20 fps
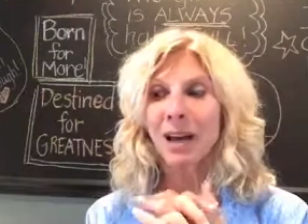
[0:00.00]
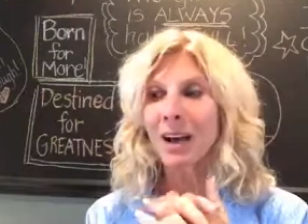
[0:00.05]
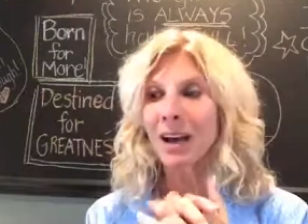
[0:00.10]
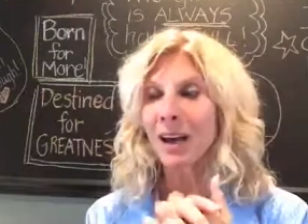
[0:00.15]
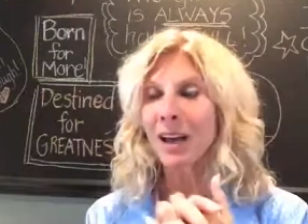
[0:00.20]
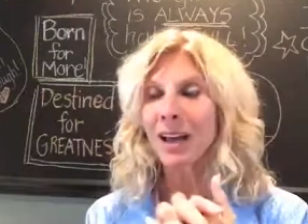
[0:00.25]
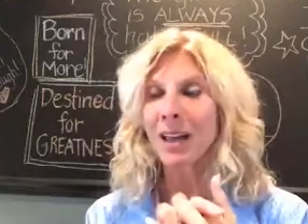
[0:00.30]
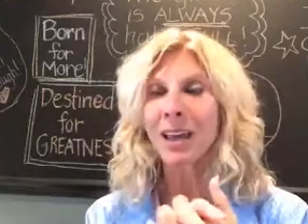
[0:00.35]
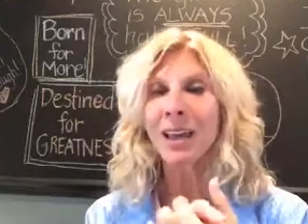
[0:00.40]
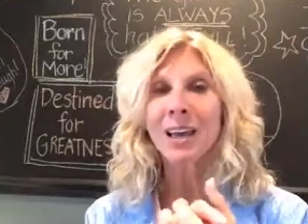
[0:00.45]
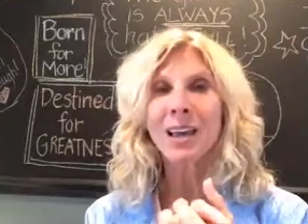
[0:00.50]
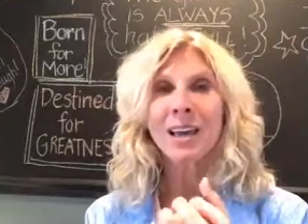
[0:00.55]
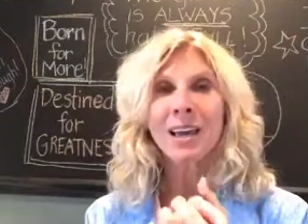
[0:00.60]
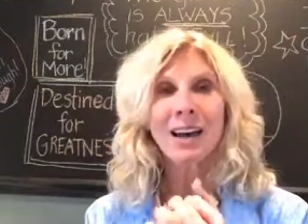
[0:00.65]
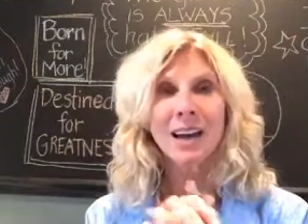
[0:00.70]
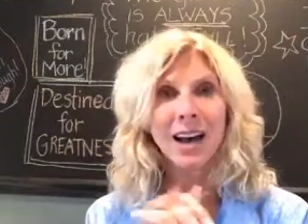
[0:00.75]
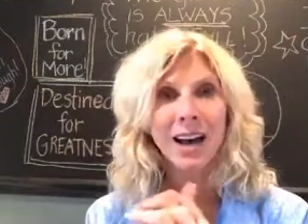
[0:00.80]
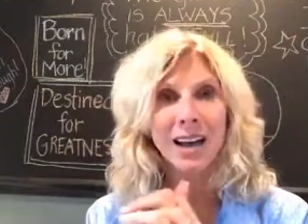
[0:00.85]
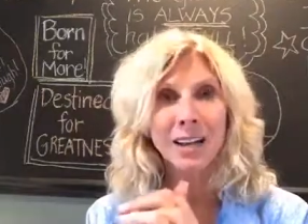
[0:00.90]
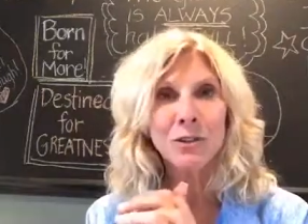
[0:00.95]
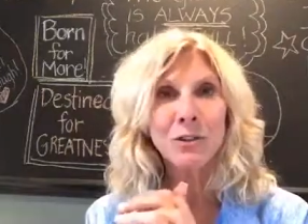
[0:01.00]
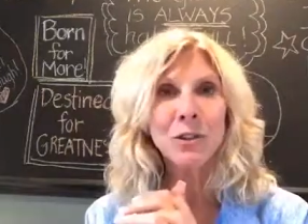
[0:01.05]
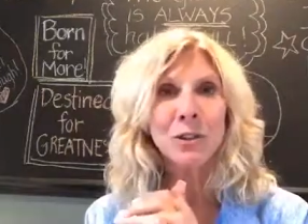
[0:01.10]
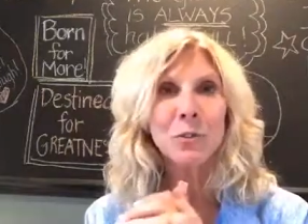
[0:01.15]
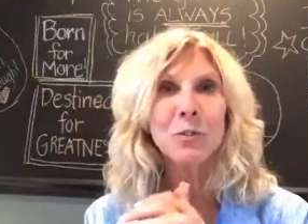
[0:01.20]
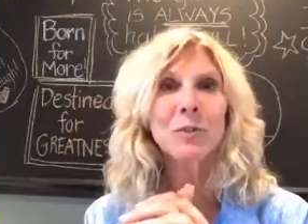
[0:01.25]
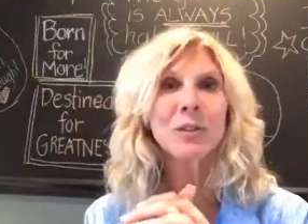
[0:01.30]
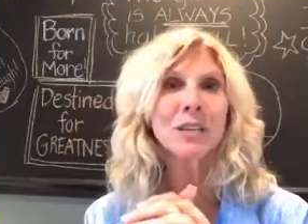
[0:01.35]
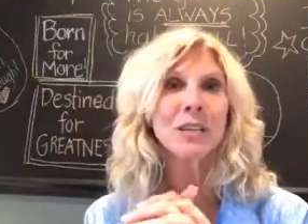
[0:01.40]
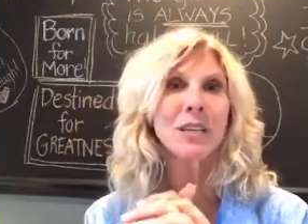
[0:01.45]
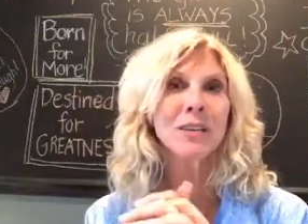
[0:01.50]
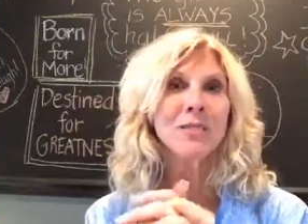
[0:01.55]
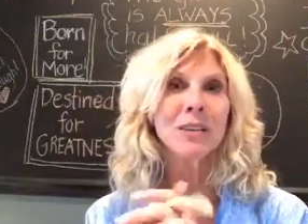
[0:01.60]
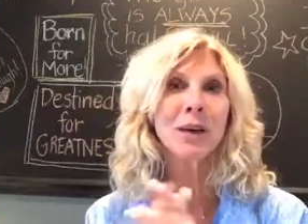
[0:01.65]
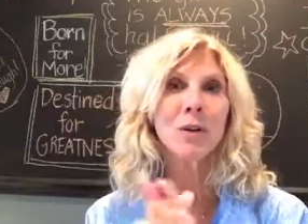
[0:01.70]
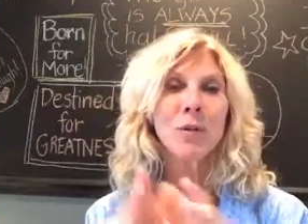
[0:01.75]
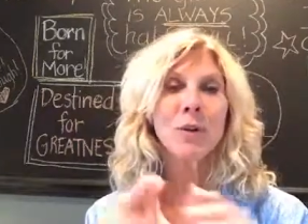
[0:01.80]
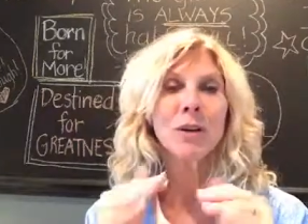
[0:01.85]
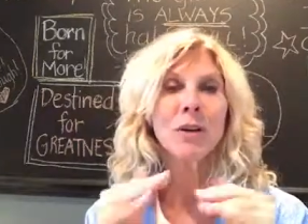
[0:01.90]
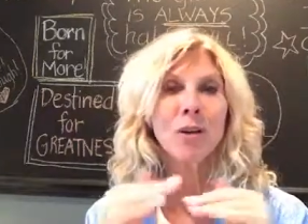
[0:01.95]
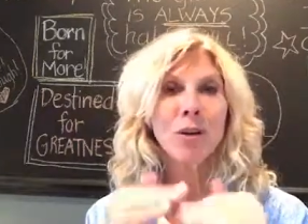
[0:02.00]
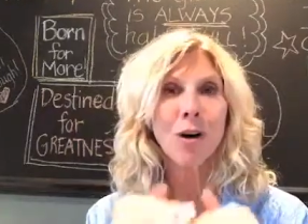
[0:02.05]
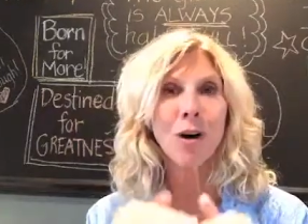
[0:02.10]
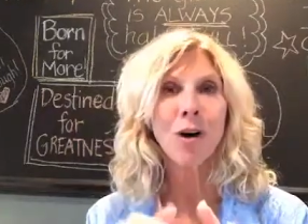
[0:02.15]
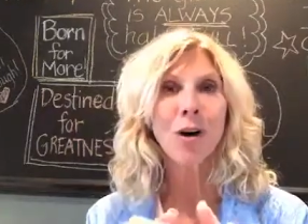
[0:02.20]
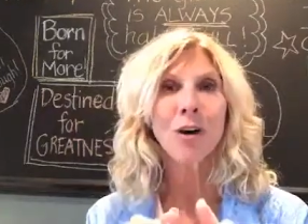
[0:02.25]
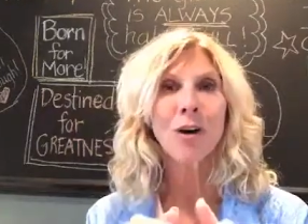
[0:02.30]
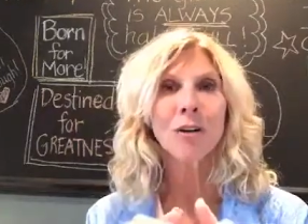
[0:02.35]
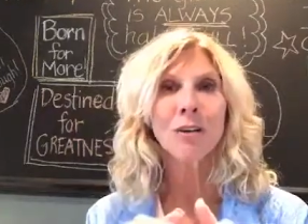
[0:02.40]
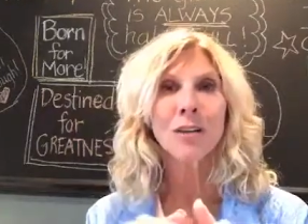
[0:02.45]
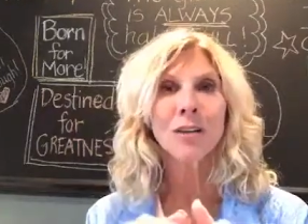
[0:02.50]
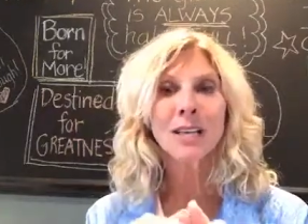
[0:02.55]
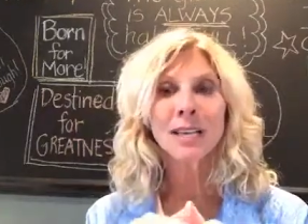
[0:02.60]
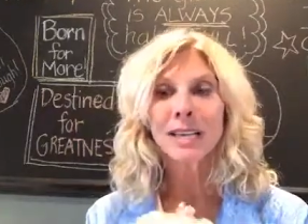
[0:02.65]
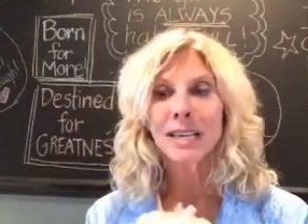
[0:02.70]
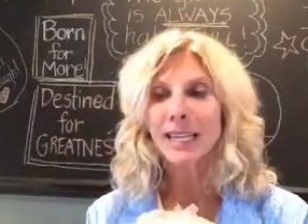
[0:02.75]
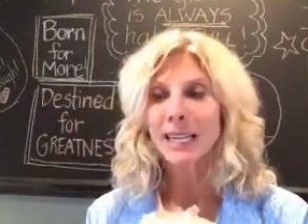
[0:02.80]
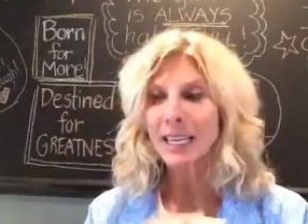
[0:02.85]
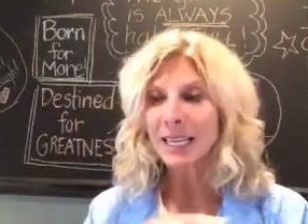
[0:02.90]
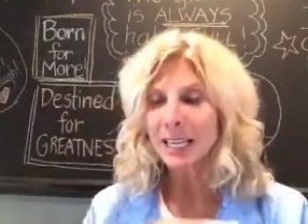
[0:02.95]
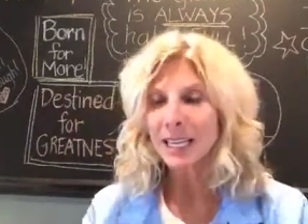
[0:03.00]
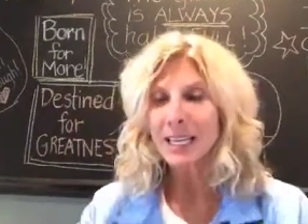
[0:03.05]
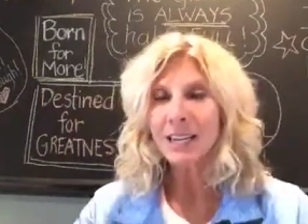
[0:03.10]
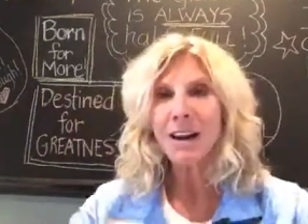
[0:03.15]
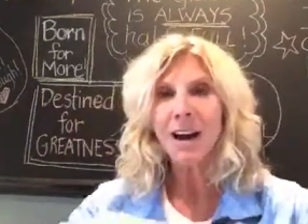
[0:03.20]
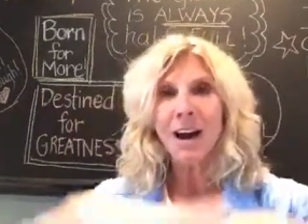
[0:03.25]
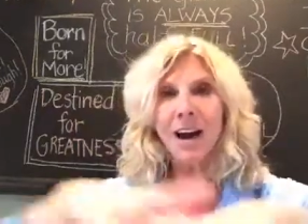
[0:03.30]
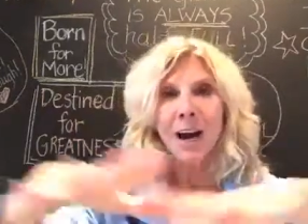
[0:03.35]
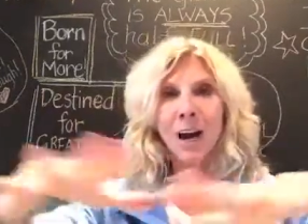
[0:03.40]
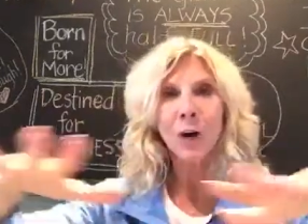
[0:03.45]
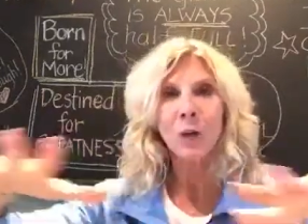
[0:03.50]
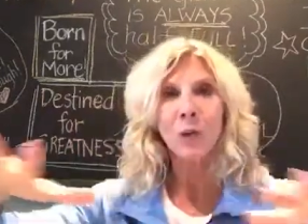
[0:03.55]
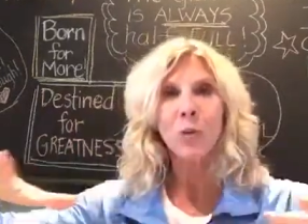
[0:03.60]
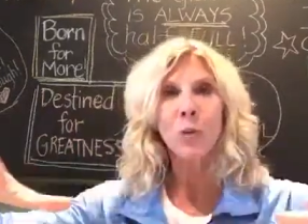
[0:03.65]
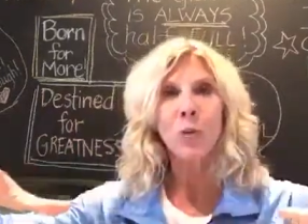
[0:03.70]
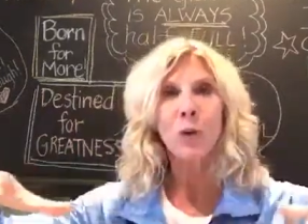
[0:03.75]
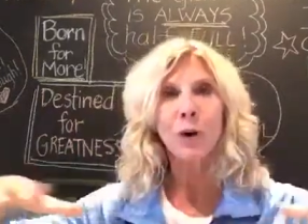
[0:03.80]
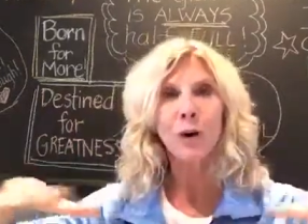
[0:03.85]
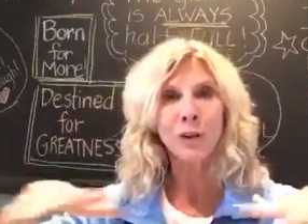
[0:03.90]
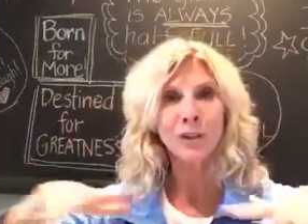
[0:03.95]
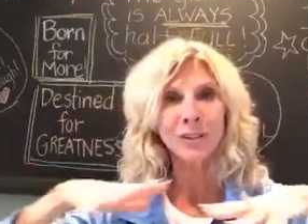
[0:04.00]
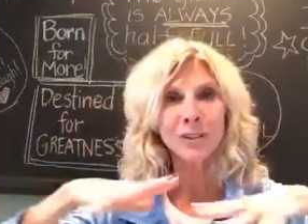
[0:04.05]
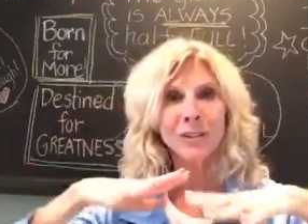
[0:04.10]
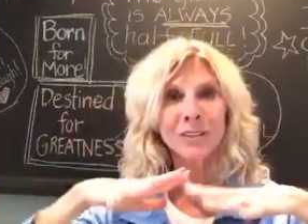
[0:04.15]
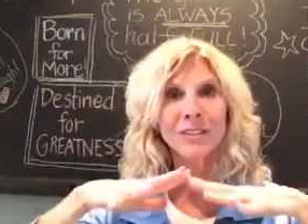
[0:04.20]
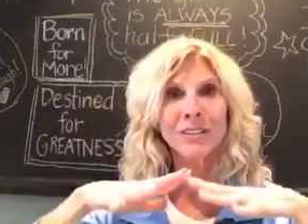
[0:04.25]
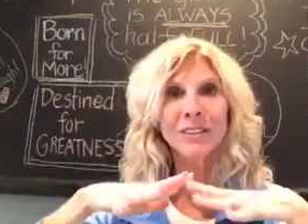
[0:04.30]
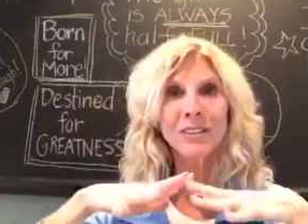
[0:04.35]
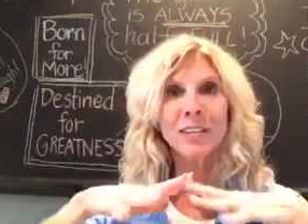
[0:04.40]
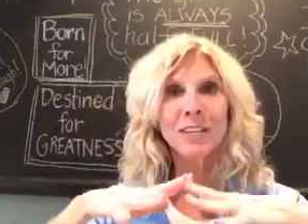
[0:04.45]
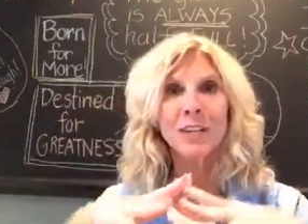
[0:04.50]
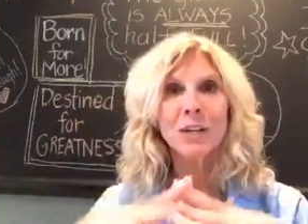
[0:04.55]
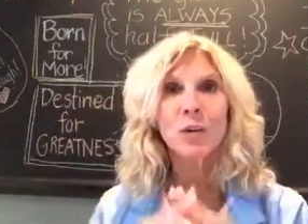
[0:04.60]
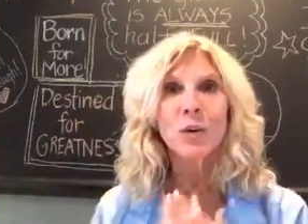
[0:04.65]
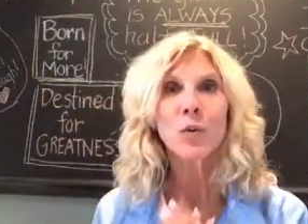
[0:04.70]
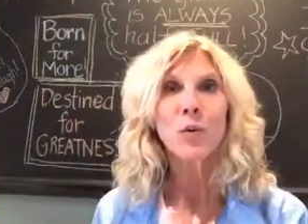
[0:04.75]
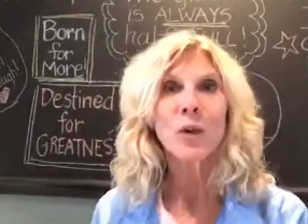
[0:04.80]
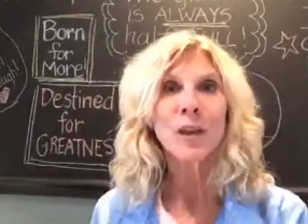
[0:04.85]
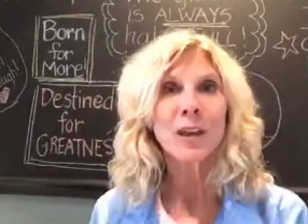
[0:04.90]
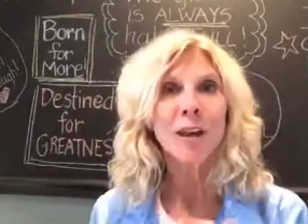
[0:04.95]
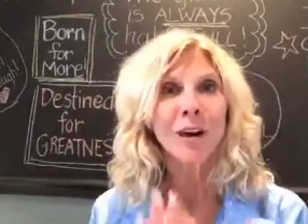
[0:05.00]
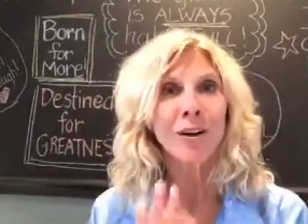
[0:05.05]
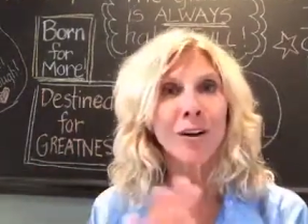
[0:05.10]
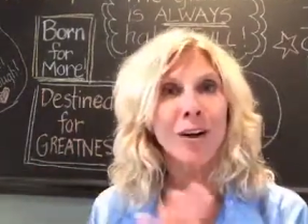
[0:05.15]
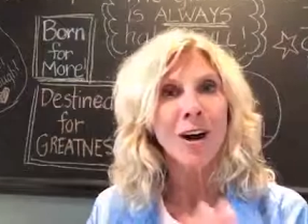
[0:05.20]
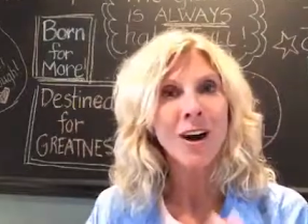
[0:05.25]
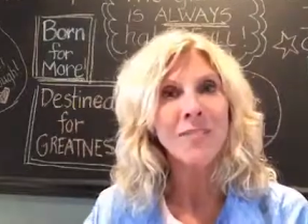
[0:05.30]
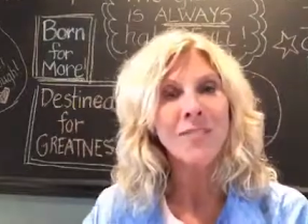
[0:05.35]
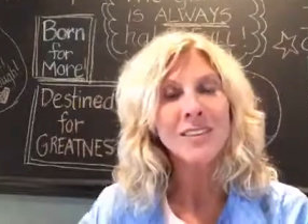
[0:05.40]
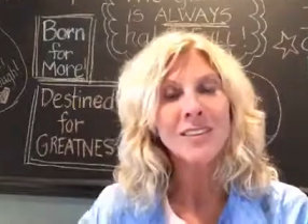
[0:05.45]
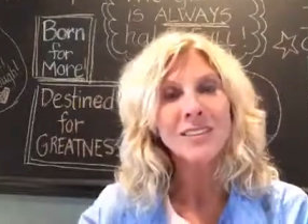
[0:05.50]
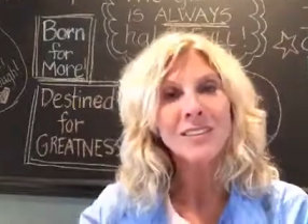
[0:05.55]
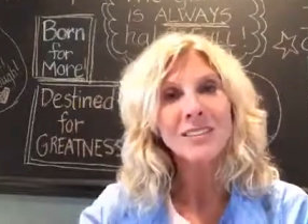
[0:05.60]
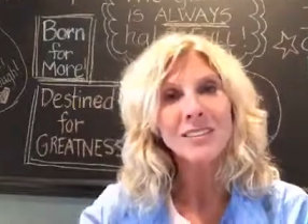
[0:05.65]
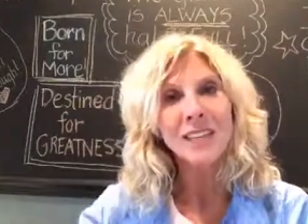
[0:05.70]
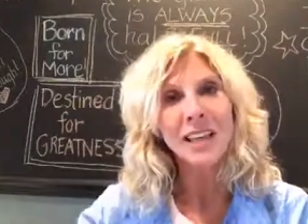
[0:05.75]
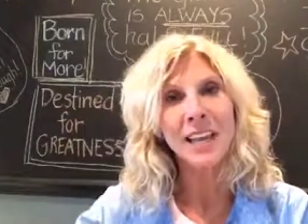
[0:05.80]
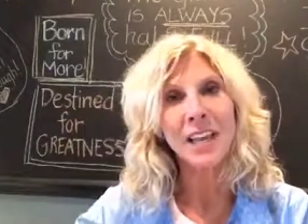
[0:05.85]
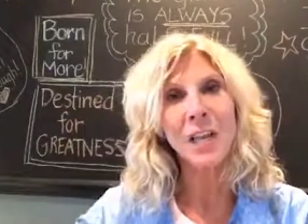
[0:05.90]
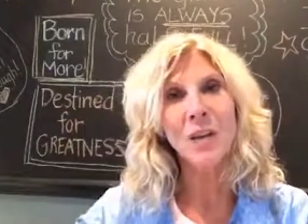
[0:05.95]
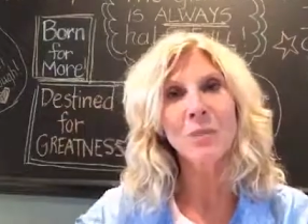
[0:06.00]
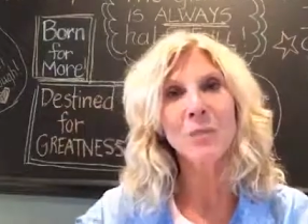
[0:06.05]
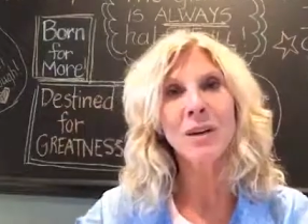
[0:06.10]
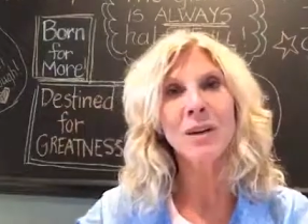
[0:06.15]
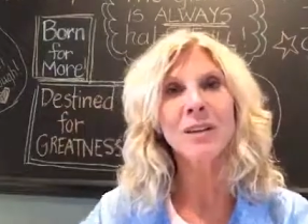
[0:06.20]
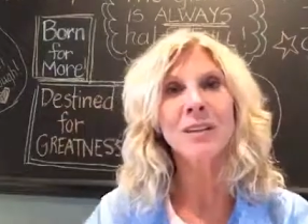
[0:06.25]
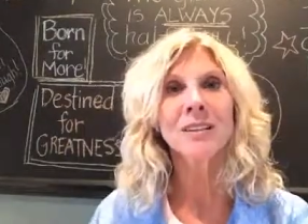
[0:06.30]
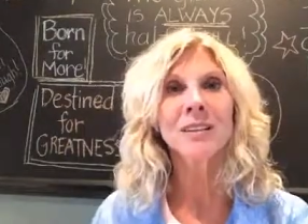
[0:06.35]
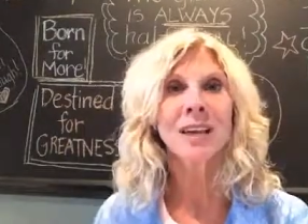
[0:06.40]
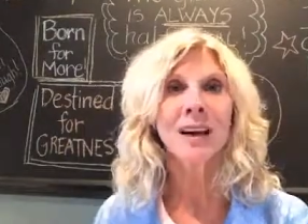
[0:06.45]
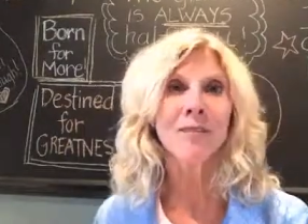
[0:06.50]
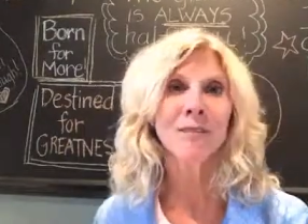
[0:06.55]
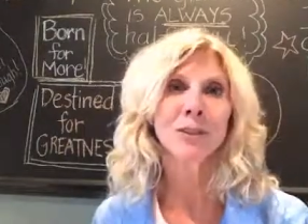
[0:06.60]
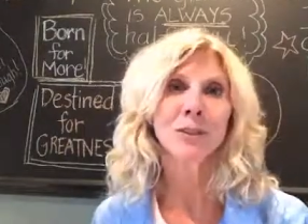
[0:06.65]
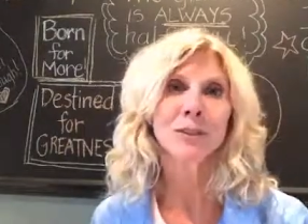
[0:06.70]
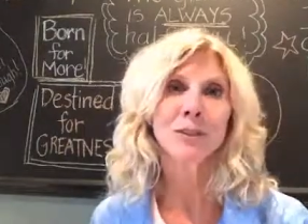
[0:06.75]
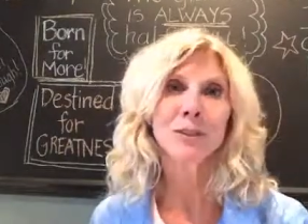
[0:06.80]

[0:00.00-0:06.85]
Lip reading: I do believe that we all, in our world, we are on the same level.